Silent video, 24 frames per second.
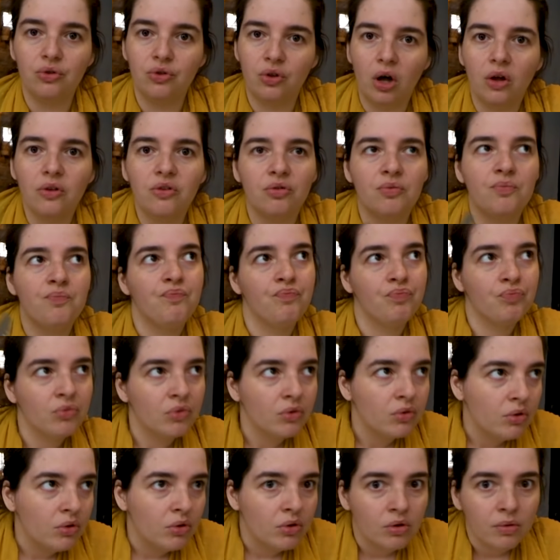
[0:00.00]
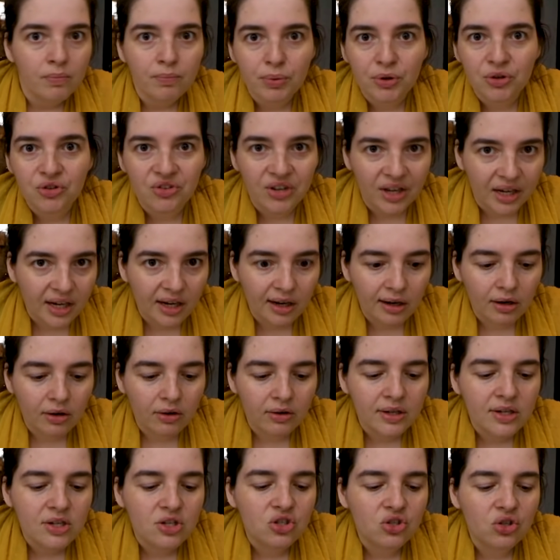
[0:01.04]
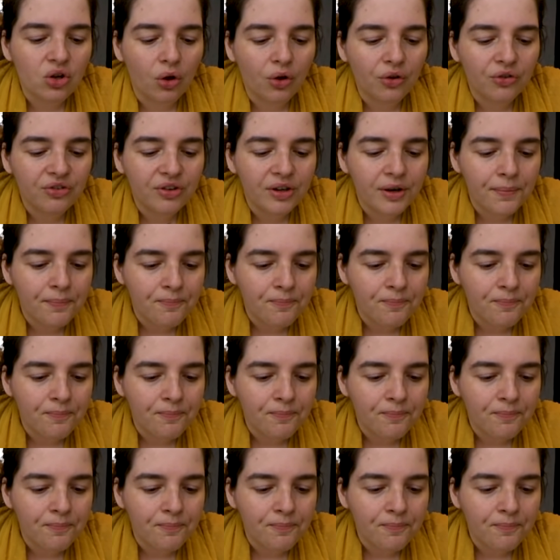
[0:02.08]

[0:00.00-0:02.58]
not particularly salty.